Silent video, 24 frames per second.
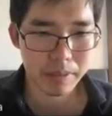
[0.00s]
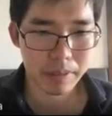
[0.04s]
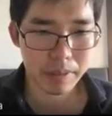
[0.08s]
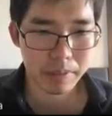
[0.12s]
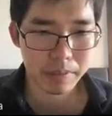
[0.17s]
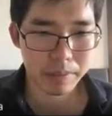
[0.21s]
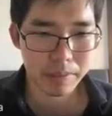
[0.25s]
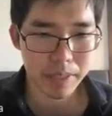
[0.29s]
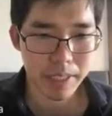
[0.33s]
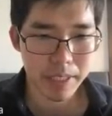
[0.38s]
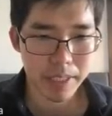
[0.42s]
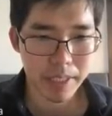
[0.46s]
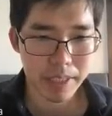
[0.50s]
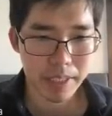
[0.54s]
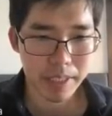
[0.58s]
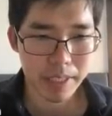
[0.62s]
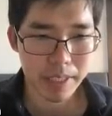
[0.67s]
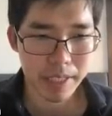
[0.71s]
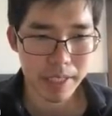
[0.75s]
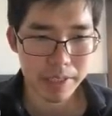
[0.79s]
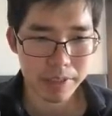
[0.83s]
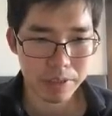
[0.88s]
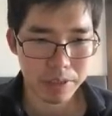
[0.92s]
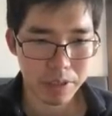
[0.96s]
we
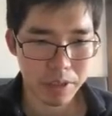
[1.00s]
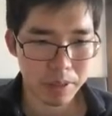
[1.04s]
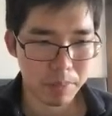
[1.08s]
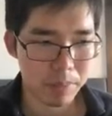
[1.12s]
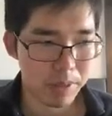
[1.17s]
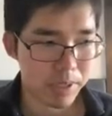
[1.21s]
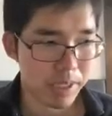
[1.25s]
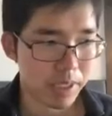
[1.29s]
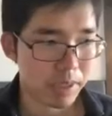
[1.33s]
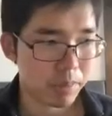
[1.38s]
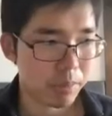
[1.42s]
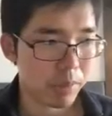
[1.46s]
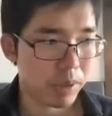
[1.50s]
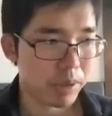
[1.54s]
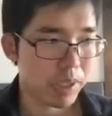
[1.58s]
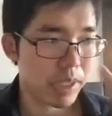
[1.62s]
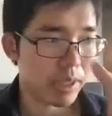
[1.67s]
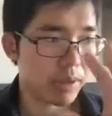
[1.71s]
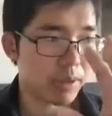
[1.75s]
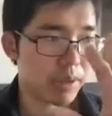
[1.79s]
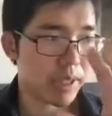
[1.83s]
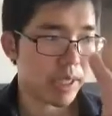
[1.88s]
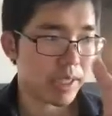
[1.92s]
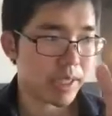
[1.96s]
assume that
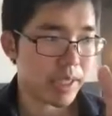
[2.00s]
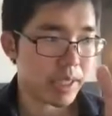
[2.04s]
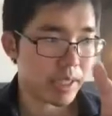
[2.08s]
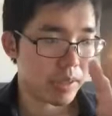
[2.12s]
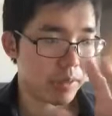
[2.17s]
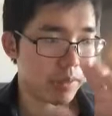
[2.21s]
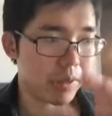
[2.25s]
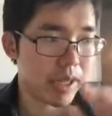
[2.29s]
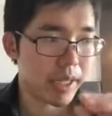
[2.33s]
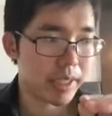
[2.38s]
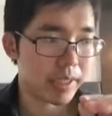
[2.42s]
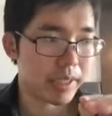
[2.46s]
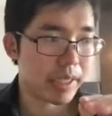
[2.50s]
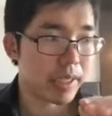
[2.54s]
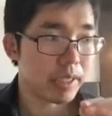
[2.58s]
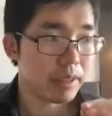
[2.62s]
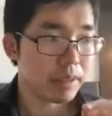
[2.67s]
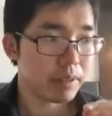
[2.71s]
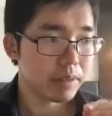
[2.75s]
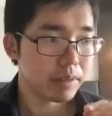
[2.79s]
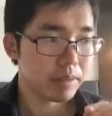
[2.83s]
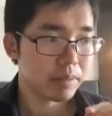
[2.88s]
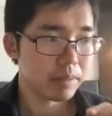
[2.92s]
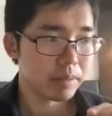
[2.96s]
model class is
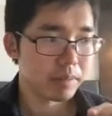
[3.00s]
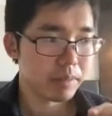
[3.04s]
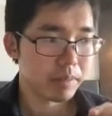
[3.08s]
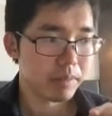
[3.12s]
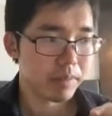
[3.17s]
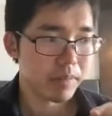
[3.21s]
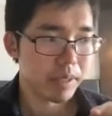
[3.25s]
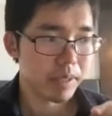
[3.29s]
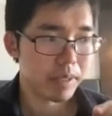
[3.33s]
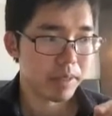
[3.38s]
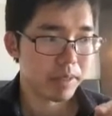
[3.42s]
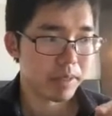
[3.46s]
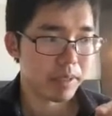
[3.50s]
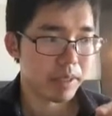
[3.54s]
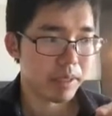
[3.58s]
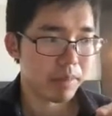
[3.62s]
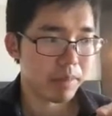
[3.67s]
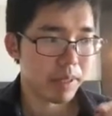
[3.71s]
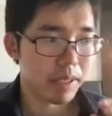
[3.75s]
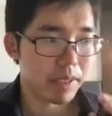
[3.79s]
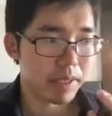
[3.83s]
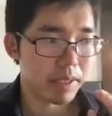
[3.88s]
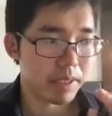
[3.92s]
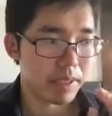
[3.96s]
finite,
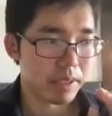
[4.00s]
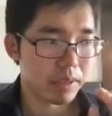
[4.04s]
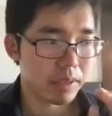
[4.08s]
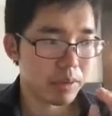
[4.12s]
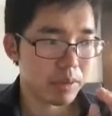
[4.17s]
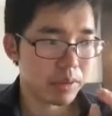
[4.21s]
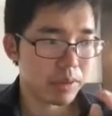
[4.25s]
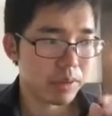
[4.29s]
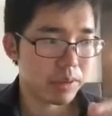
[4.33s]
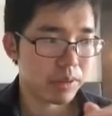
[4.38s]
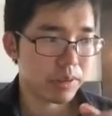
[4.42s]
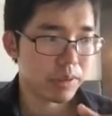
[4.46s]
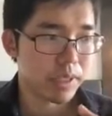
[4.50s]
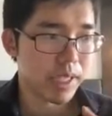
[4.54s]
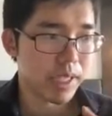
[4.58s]
but to